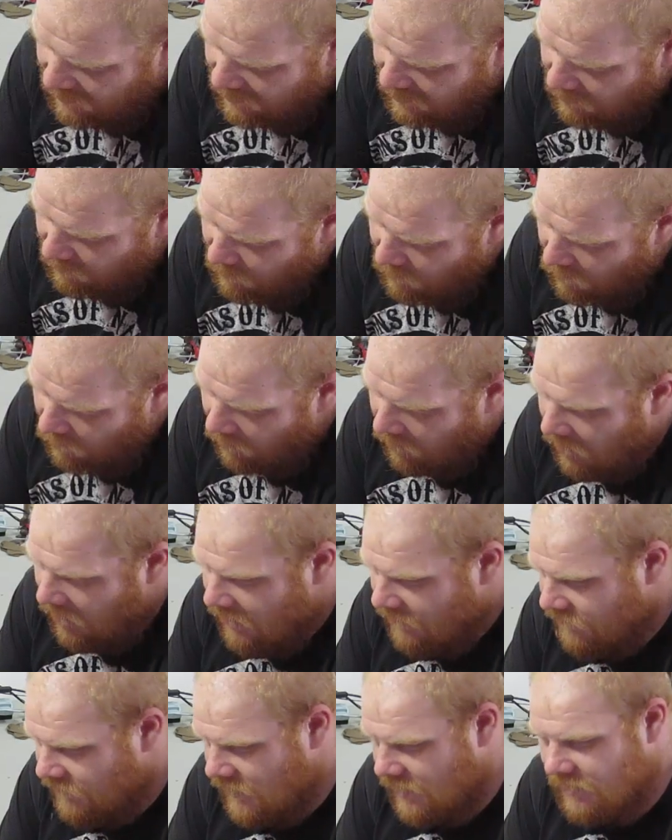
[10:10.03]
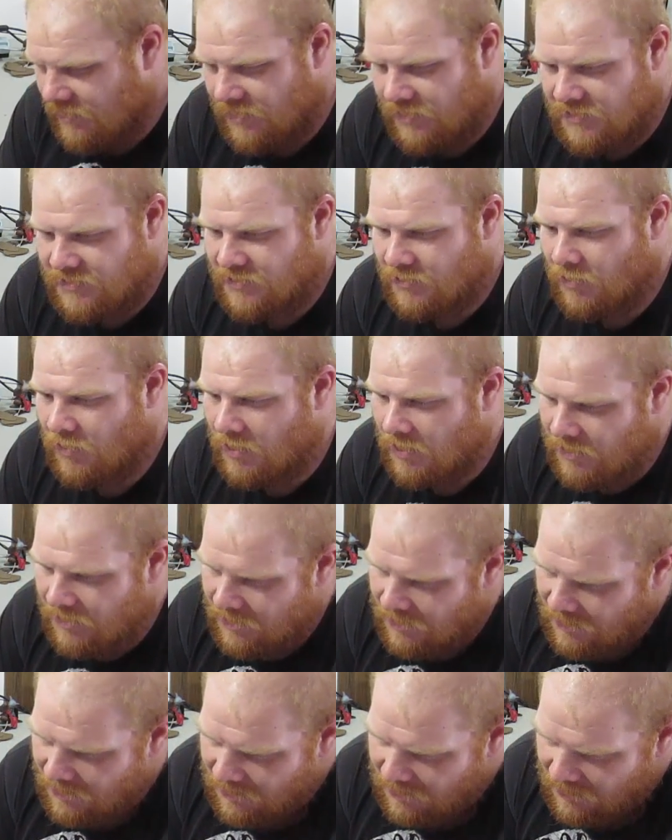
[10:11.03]
little more off the end of your sword.
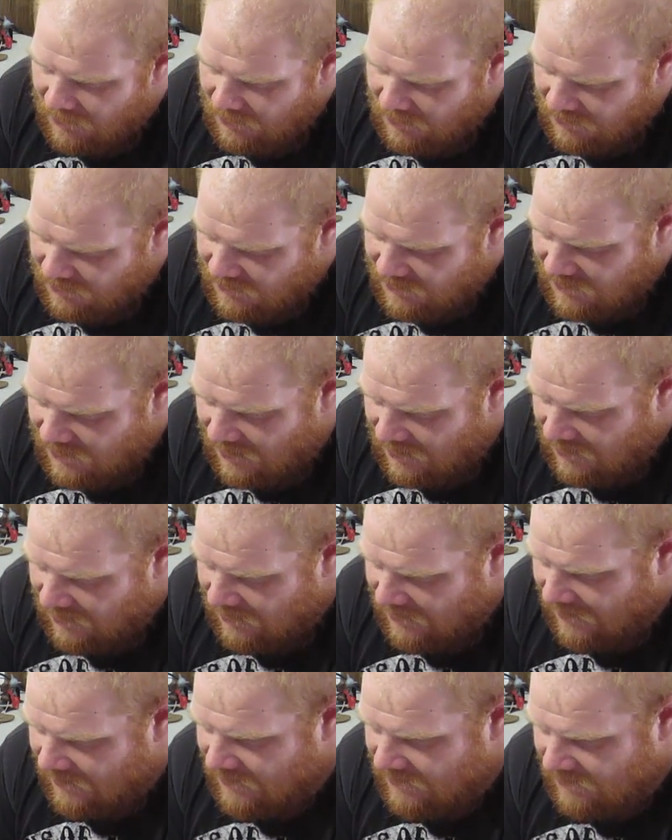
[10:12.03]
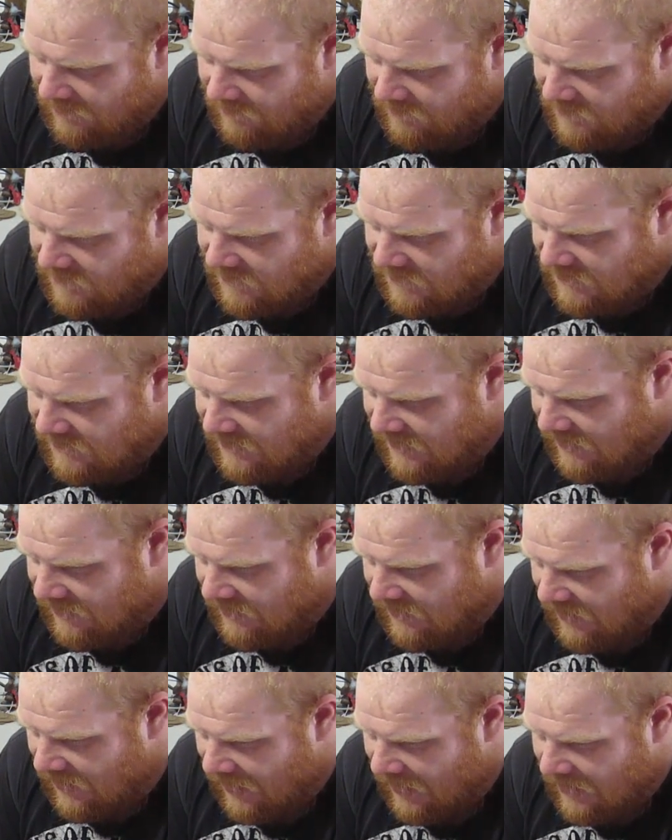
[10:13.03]
Just kind of like stick
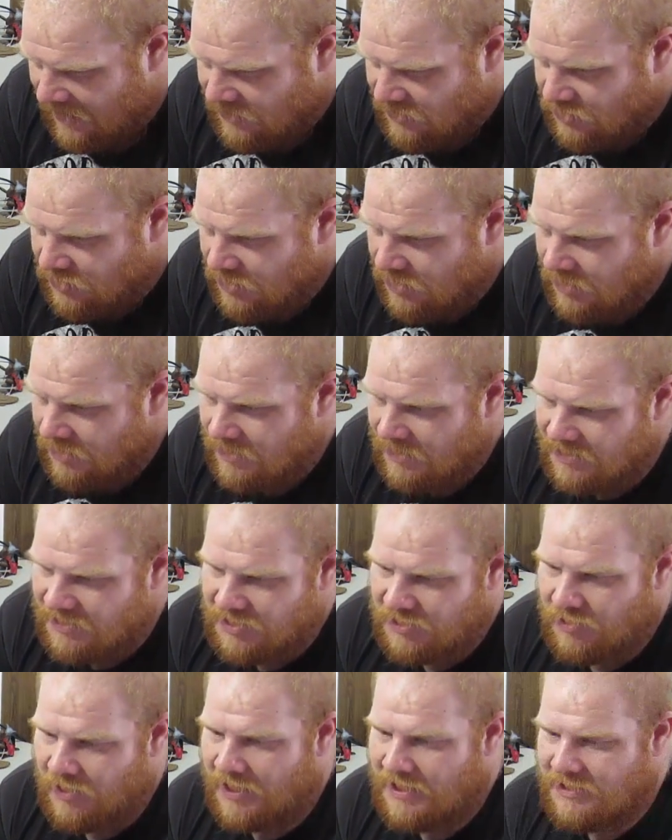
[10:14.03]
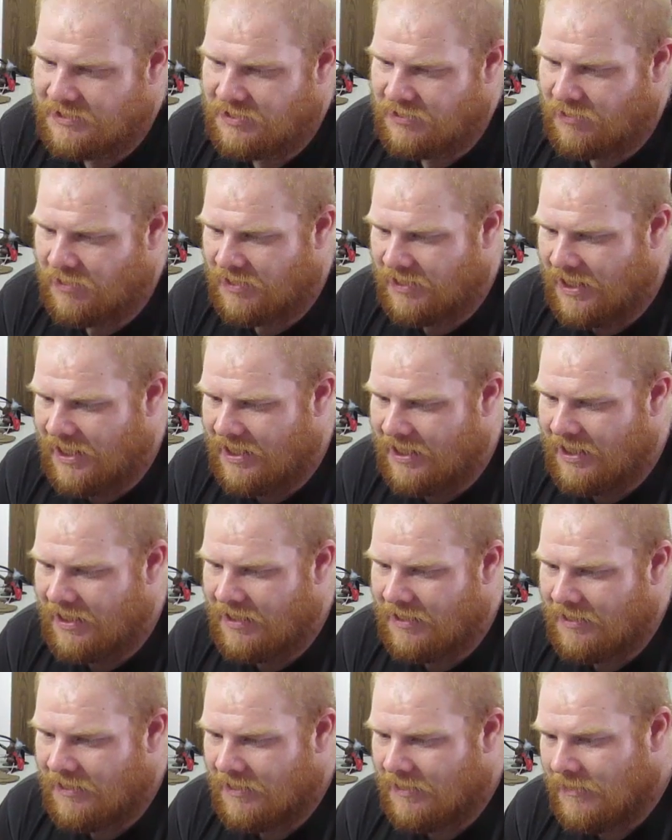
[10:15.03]
the edge as straight as you can get
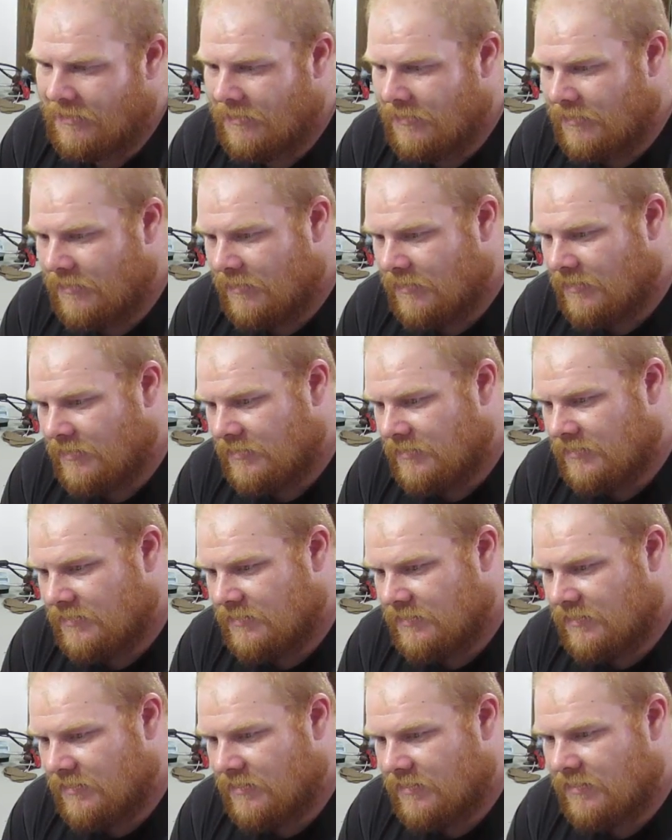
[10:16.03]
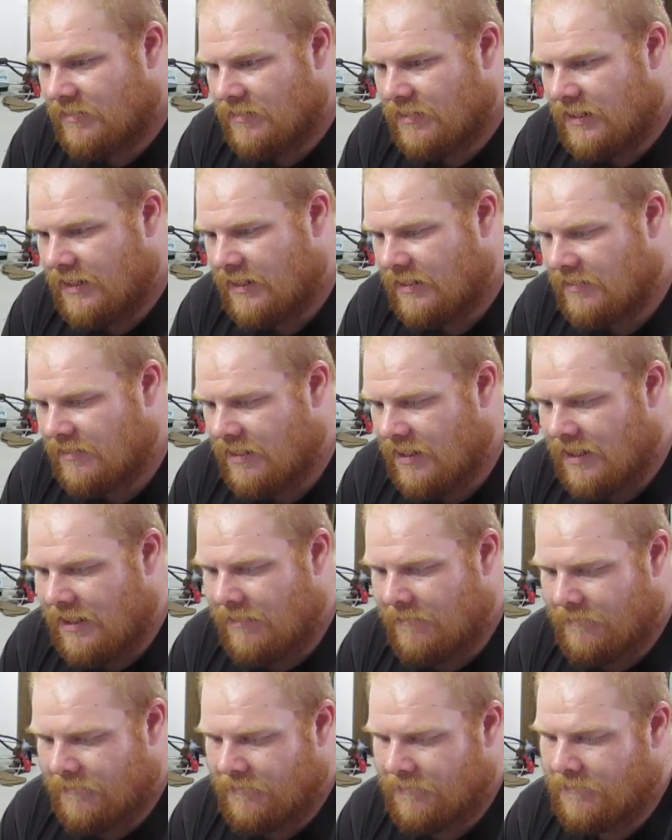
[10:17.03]
it. Like
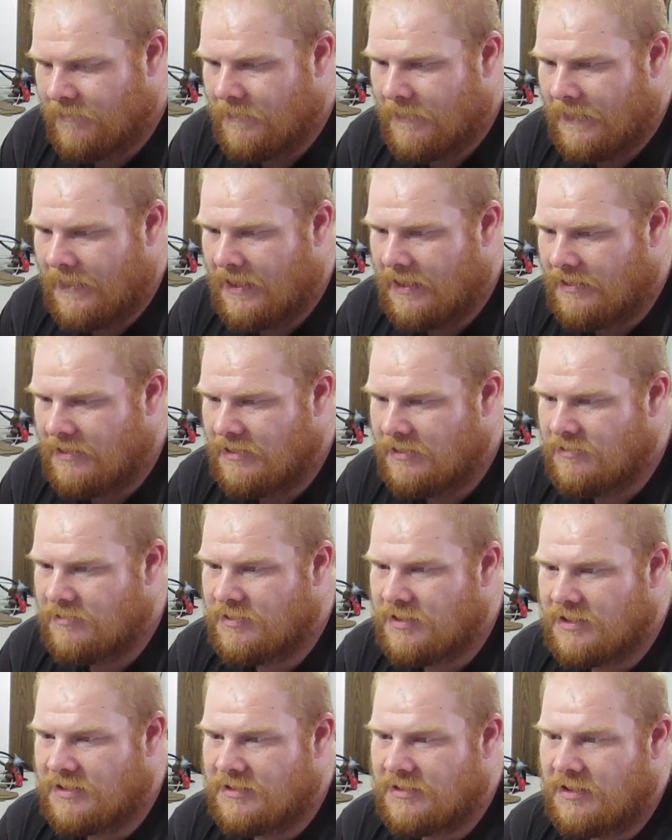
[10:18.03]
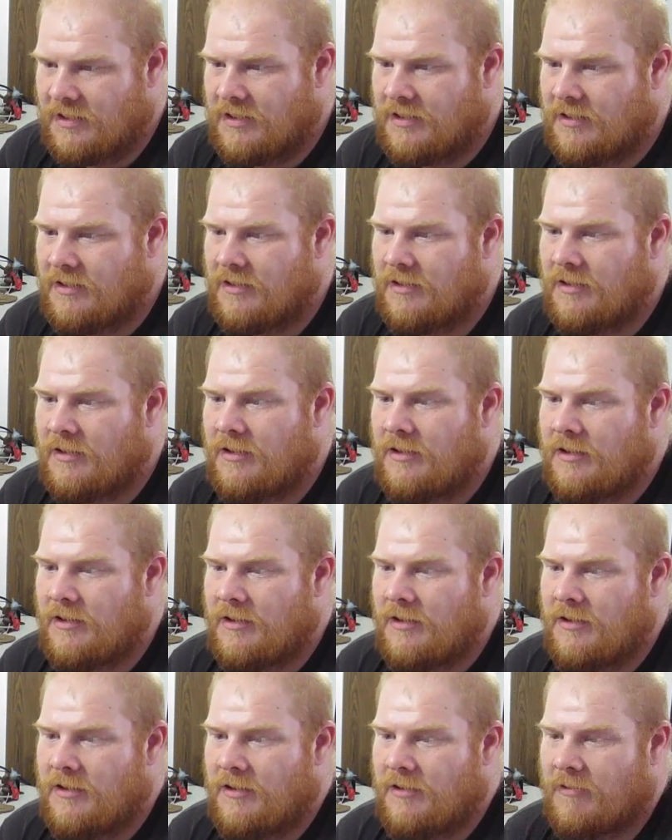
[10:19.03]
that. And then you just
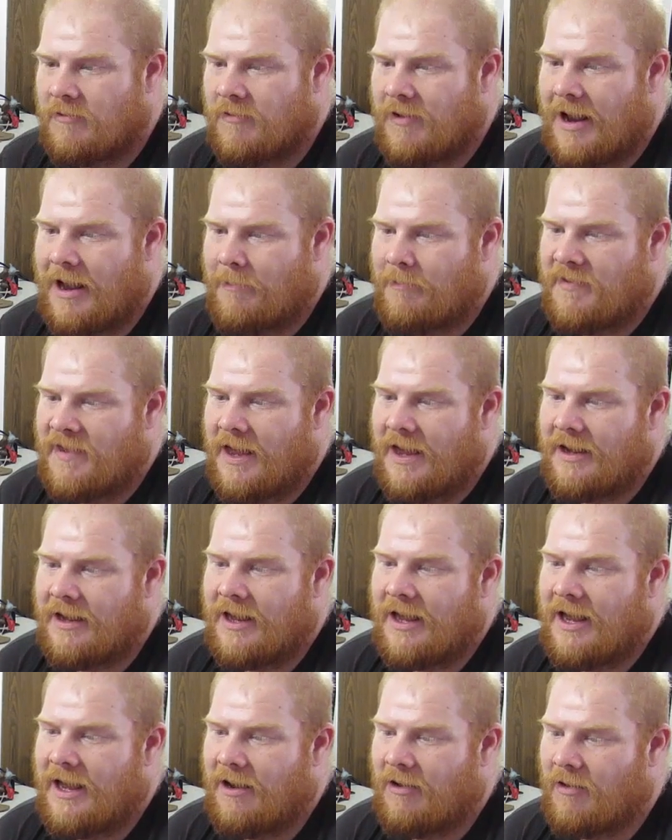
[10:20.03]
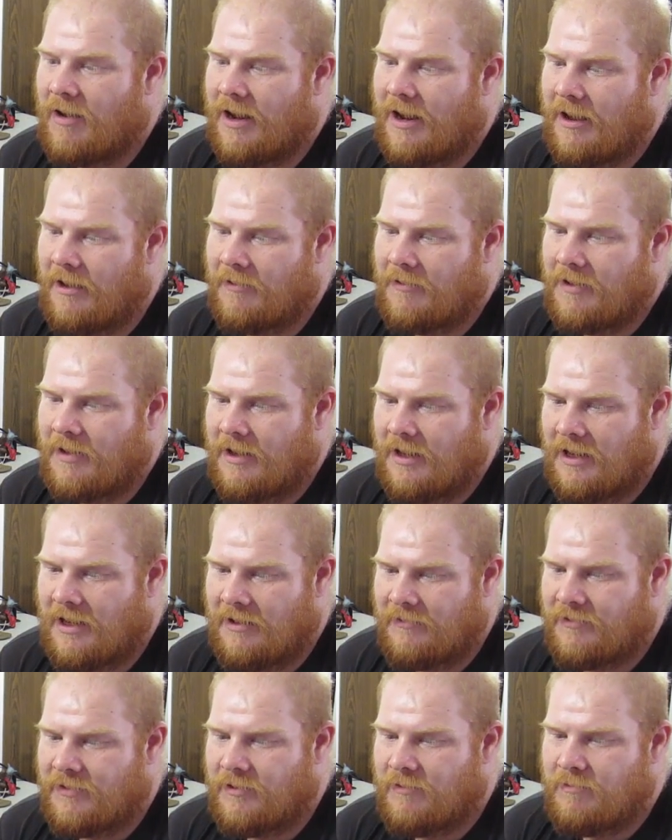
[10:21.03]
wrap that guy around. And
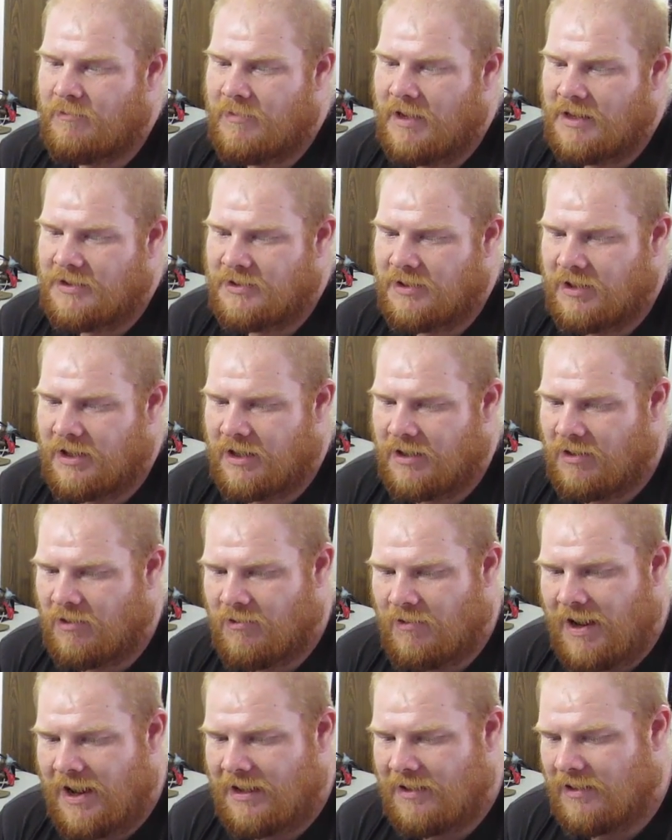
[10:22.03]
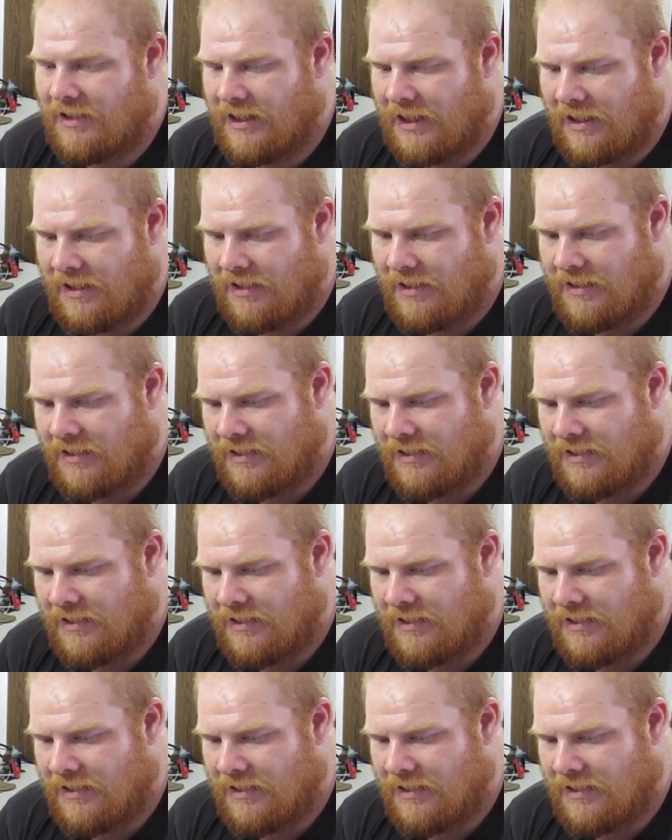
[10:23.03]
if you measured it correctly,